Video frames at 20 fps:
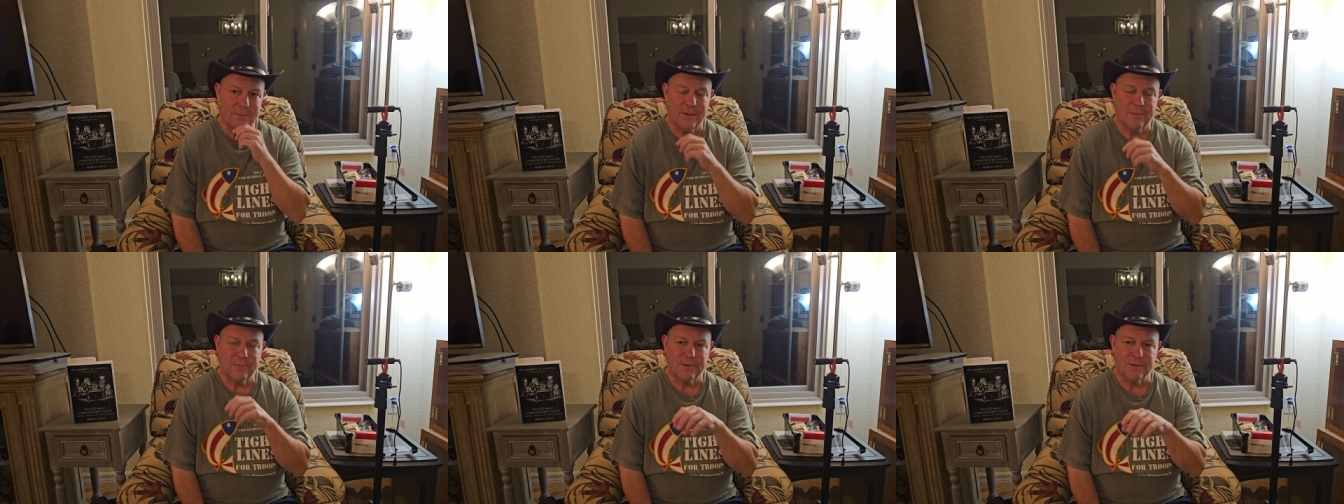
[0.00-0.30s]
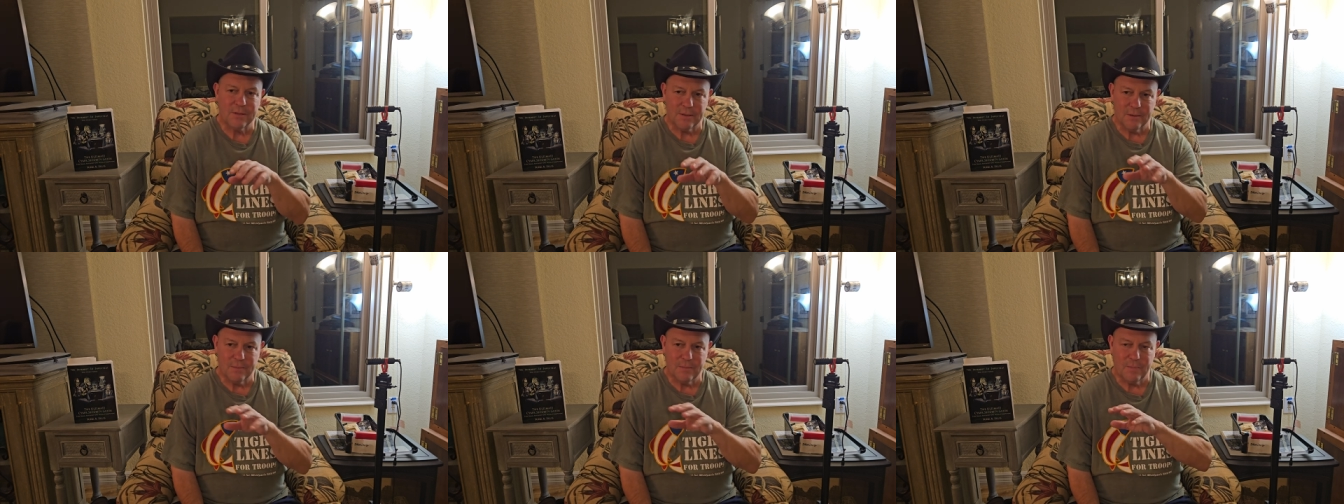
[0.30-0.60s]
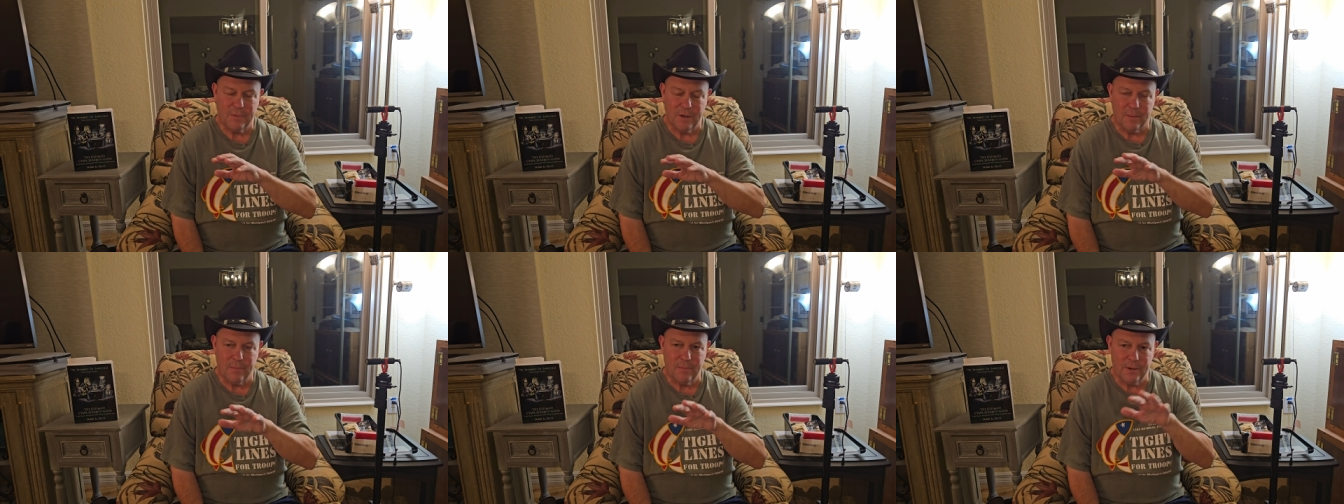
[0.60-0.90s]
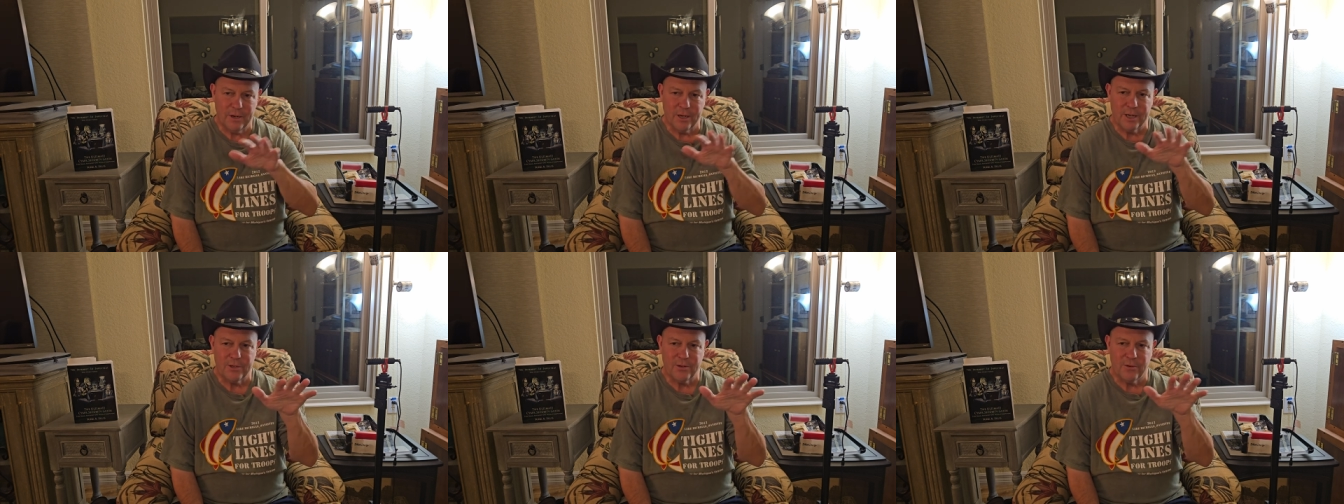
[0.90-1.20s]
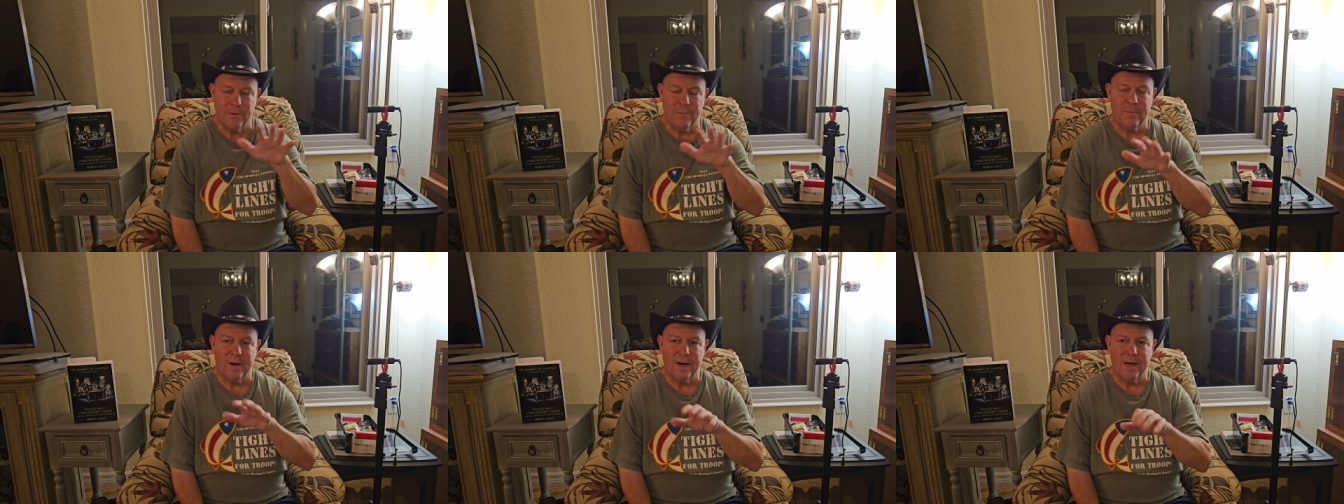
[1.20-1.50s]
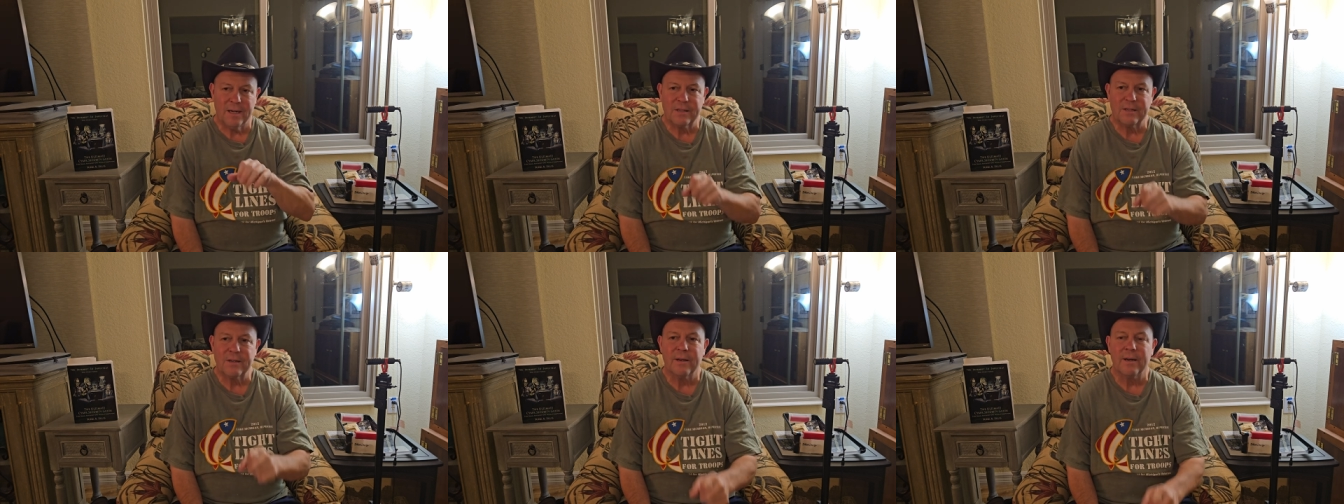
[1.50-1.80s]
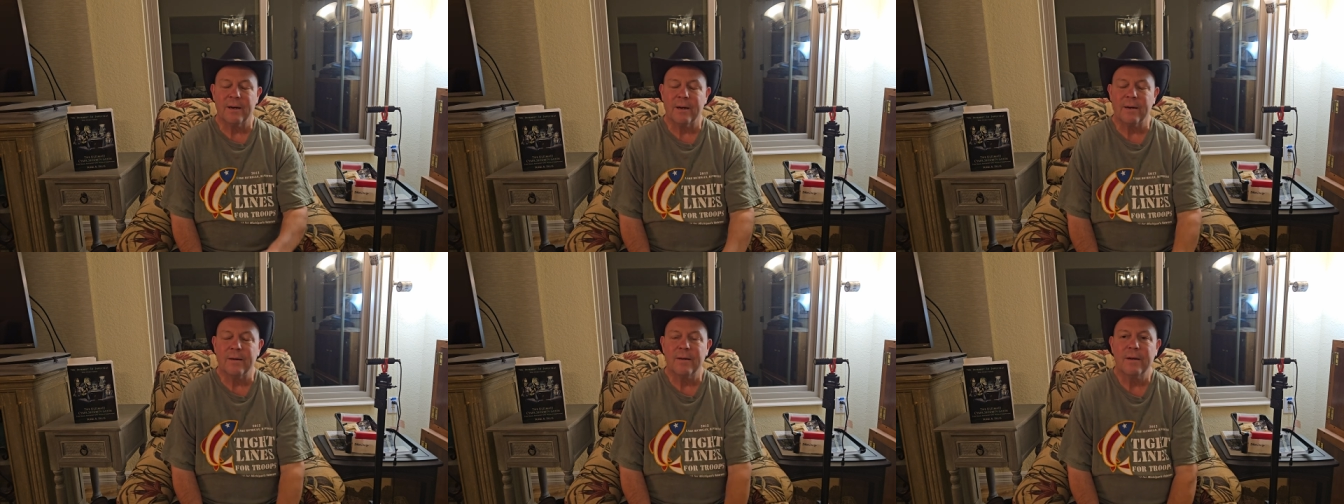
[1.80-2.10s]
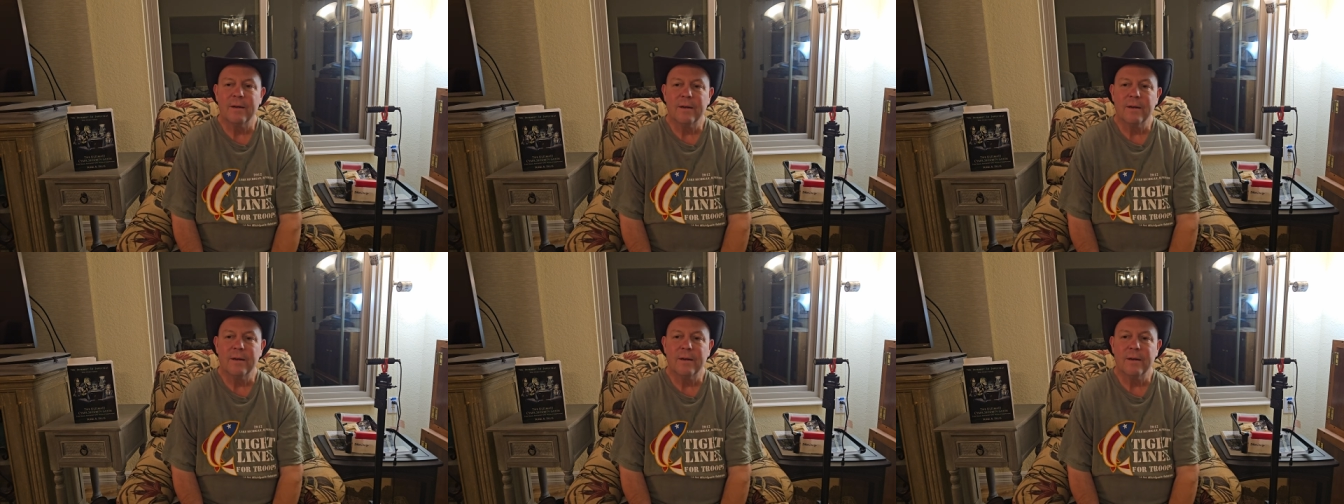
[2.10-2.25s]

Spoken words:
It was a picture of Moscow,